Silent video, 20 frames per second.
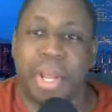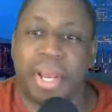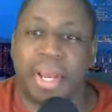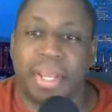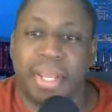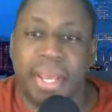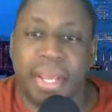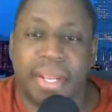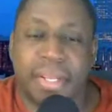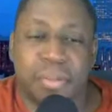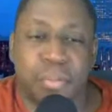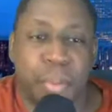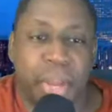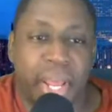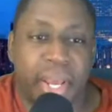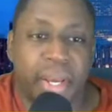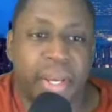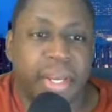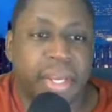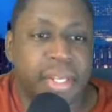Yeah, this MAGA
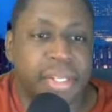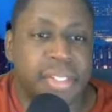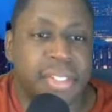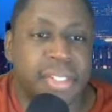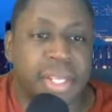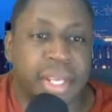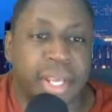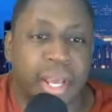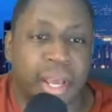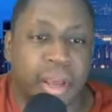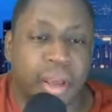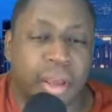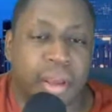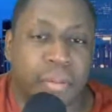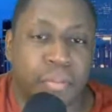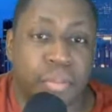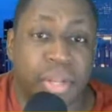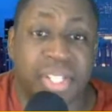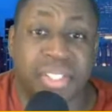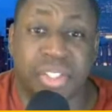is the uh,
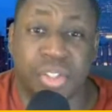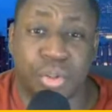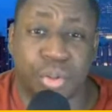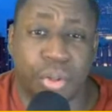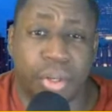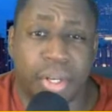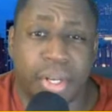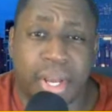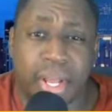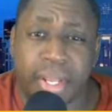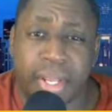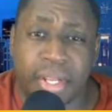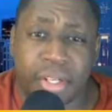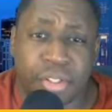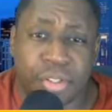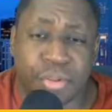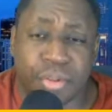that's the trillion dollar industry.